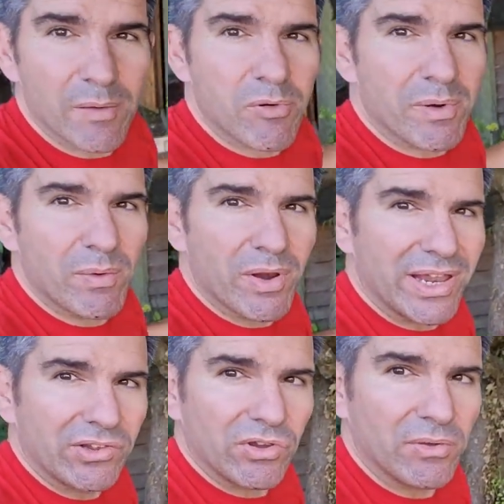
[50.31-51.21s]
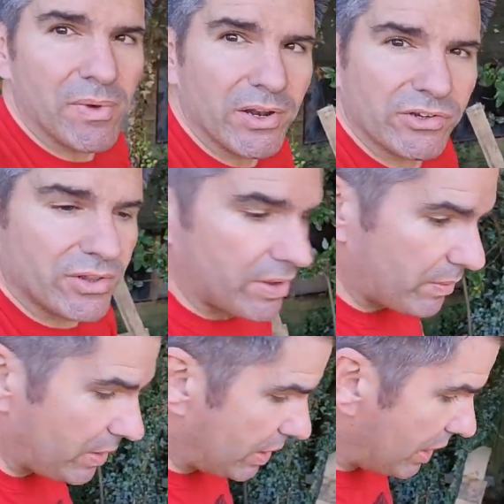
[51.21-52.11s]
I probably won't need too much
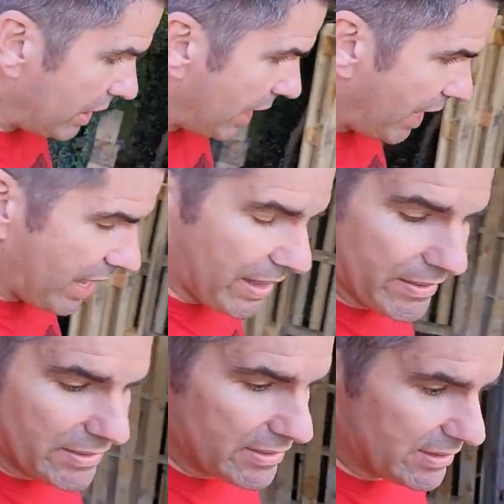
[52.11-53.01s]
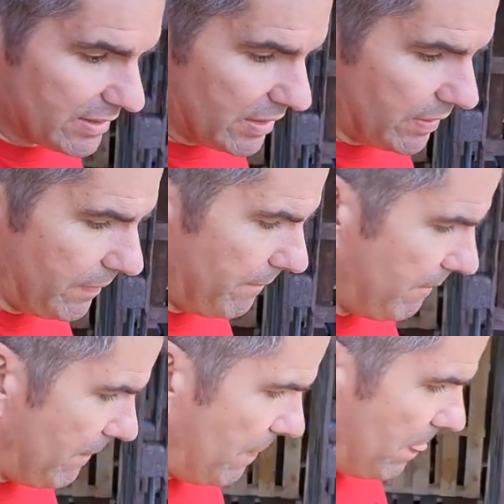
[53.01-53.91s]
though, and
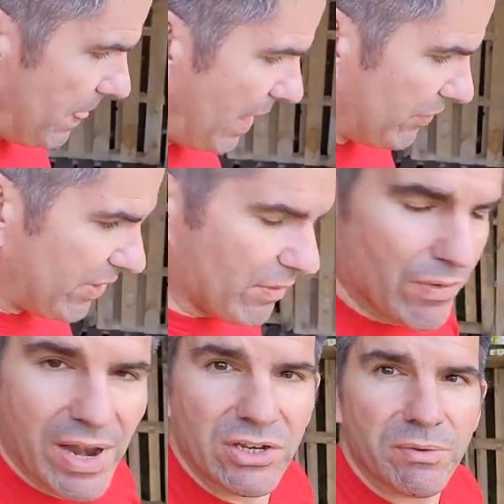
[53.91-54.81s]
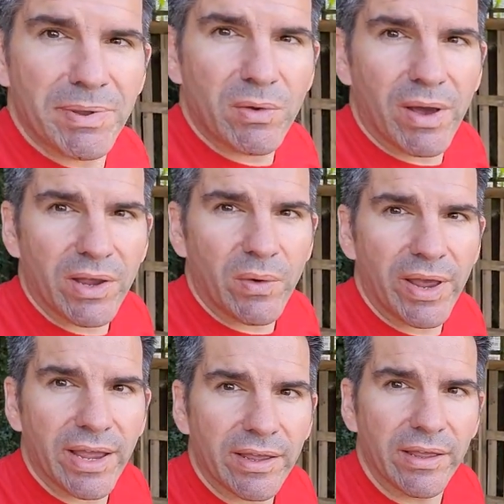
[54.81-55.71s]
that's it really. Should be quite
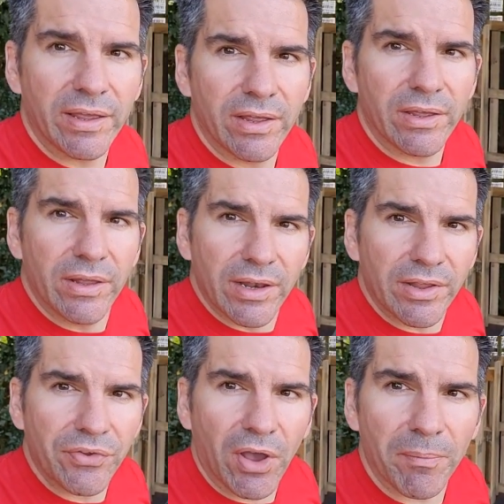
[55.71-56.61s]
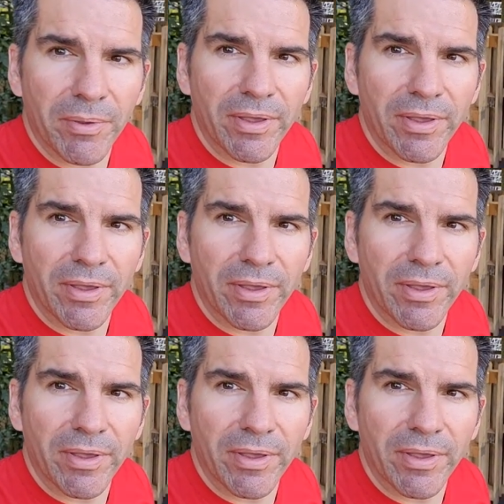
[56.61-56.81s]
quick, let's hope.